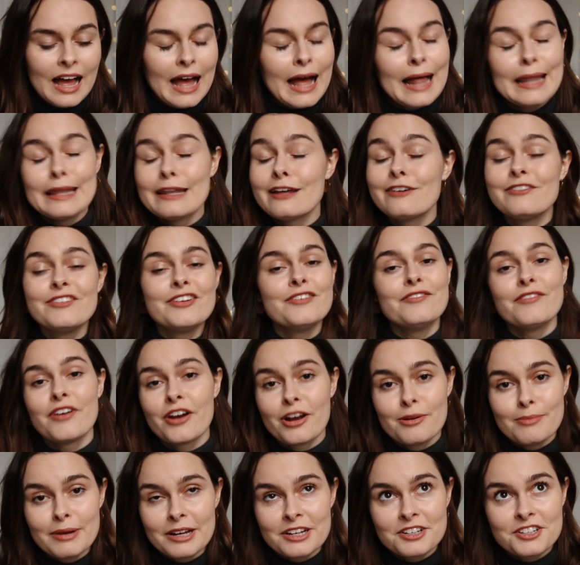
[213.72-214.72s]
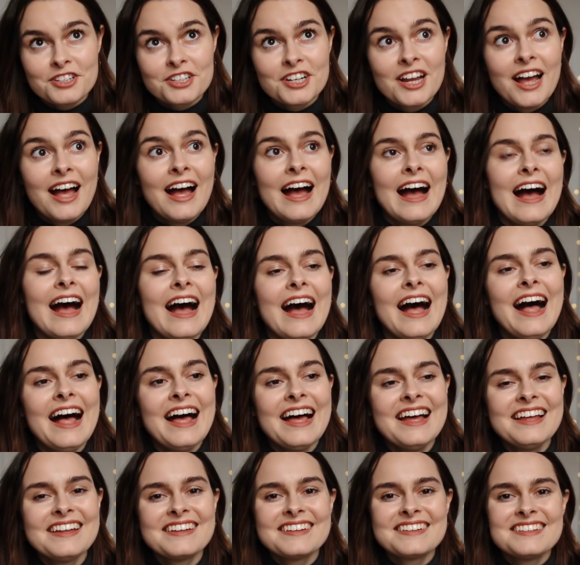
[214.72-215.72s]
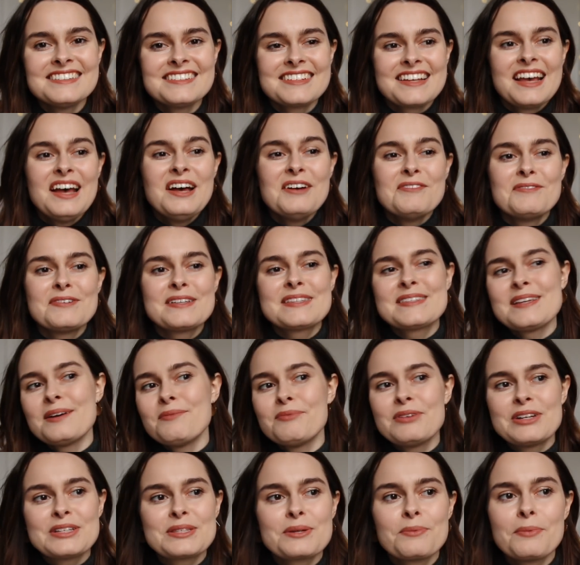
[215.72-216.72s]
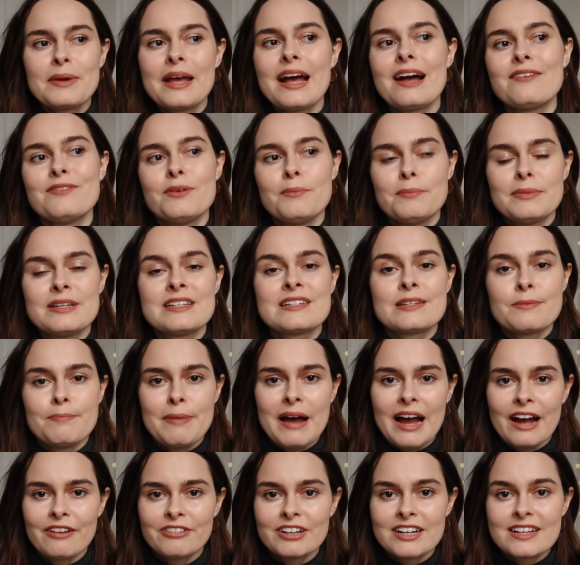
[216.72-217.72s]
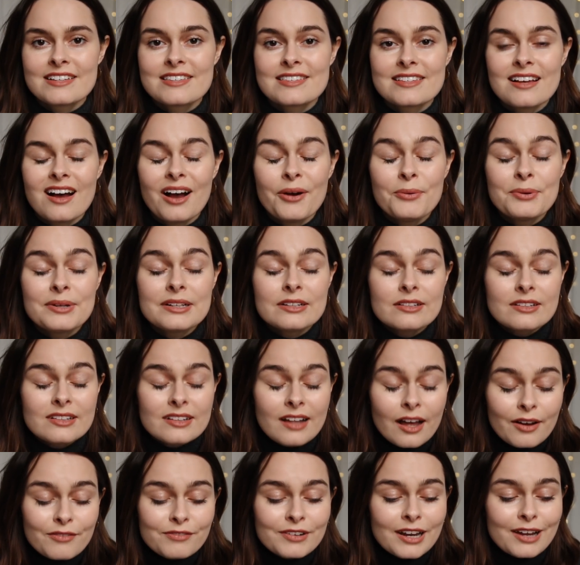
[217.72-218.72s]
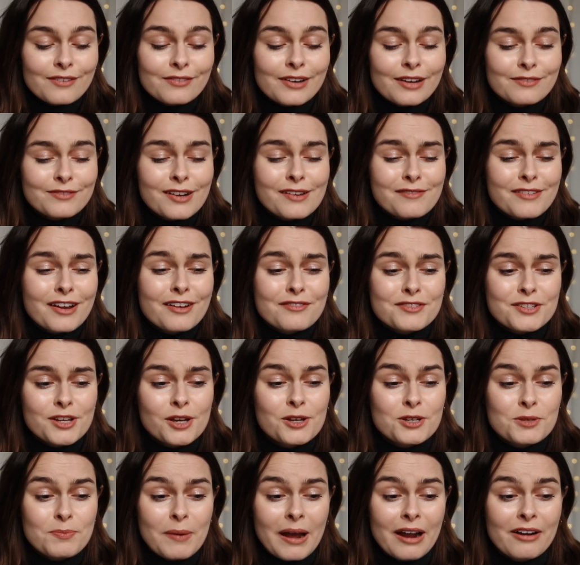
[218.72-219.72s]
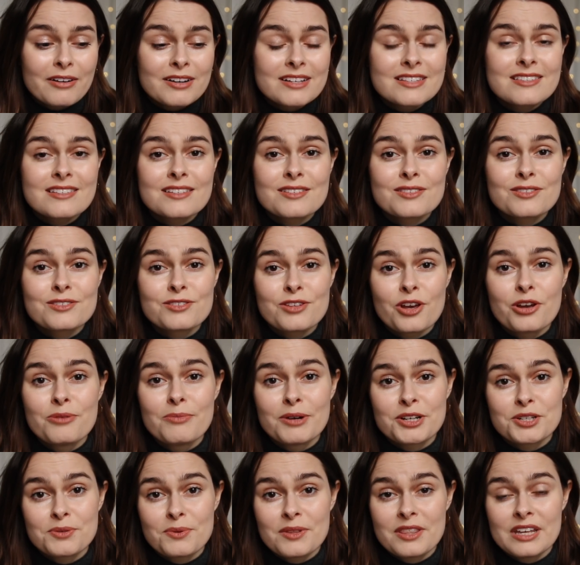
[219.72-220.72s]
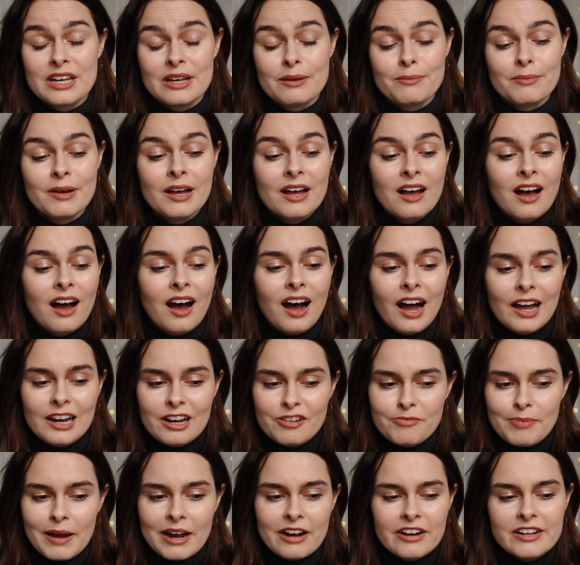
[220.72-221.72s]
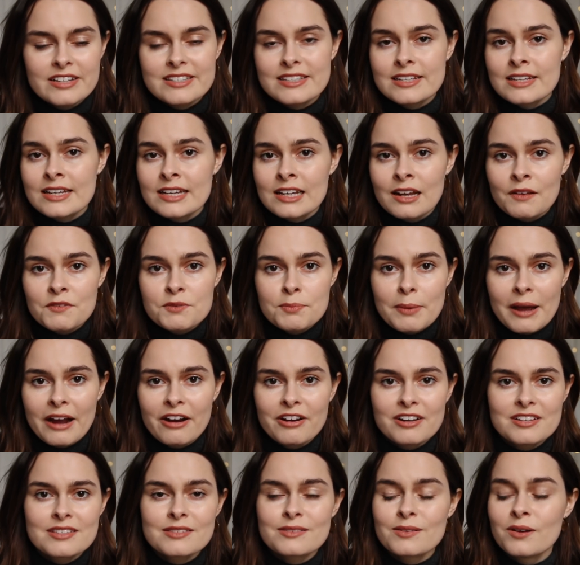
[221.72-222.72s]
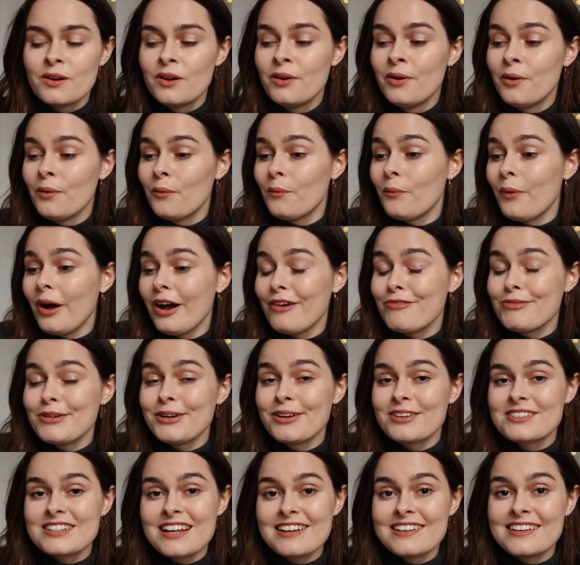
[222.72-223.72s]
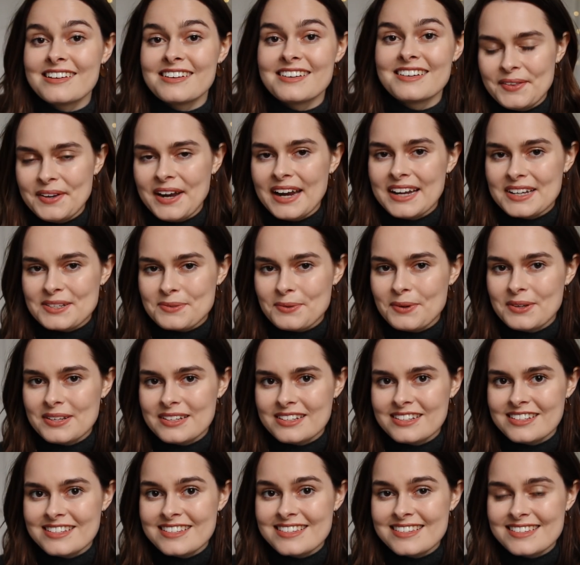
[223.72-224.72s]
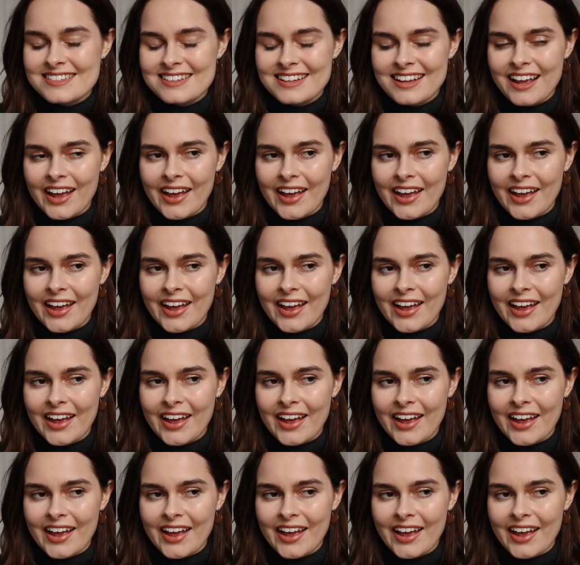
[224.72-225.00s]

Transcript: I love him very much. And for some reason, we haven't been to Paris. I would love, love, love, love, love to go to Paris so much with him. I love Paris. He loves Paris. Why have we not done it? The next one's